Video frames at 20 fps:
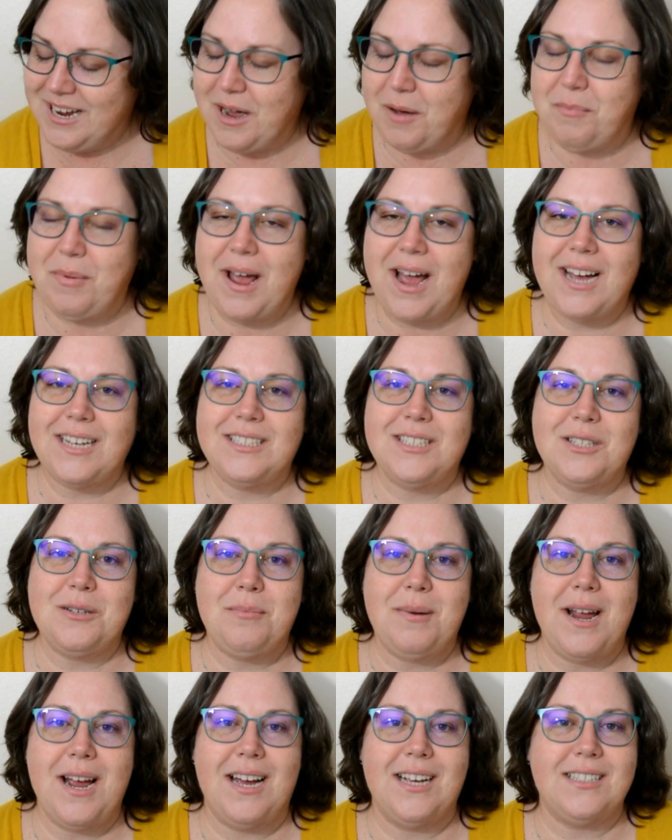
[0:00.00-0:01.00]
A pass is a
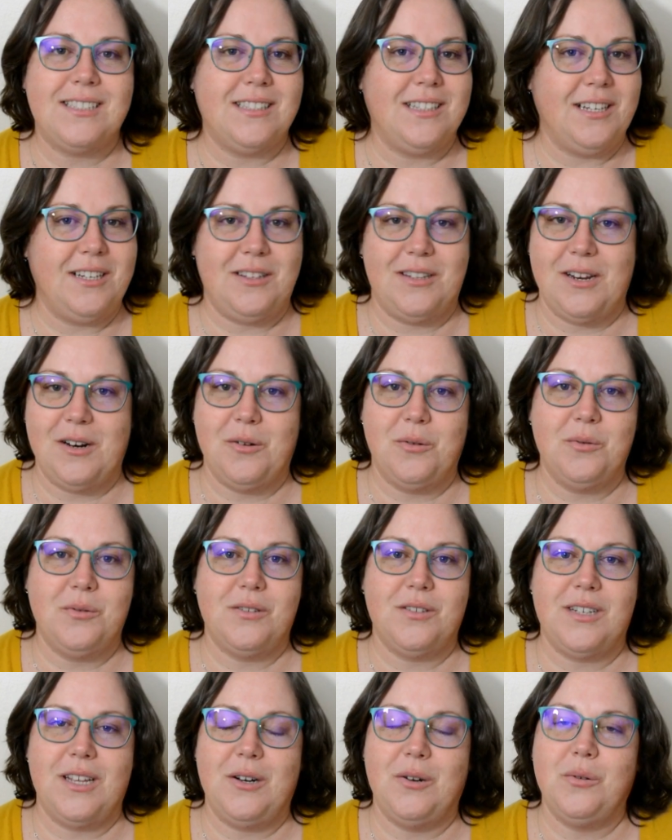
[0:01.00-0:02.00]
pass. They
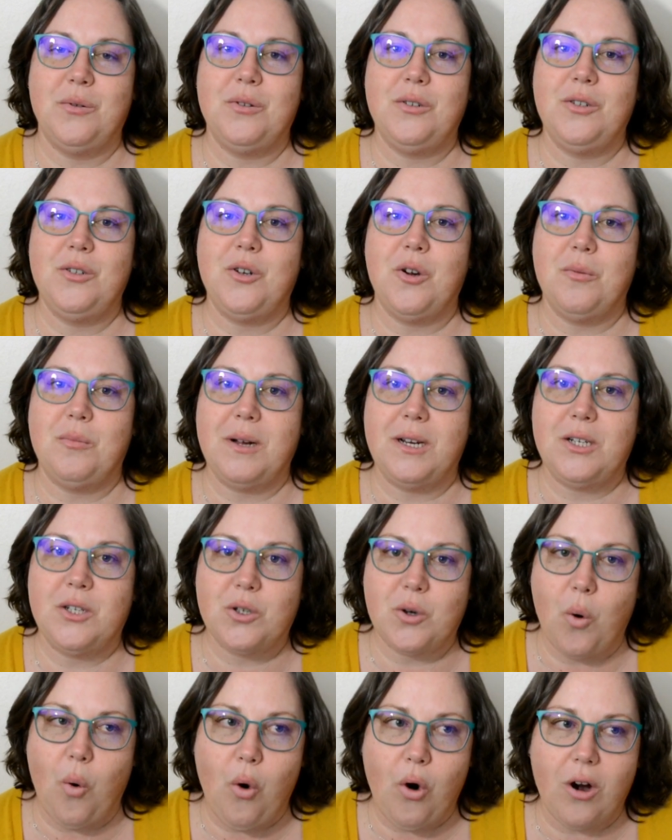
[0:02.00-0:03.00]
don't go by
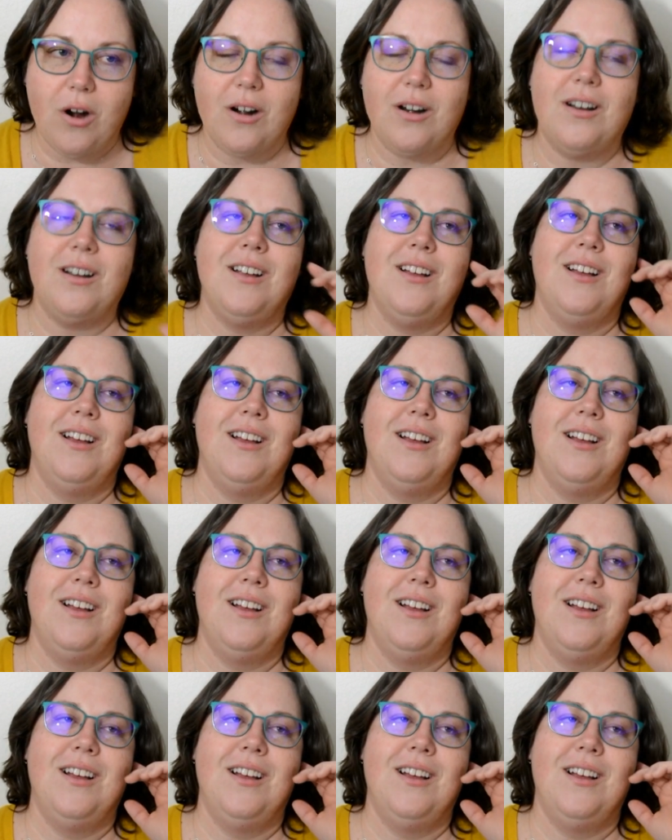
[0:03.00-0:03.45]
score.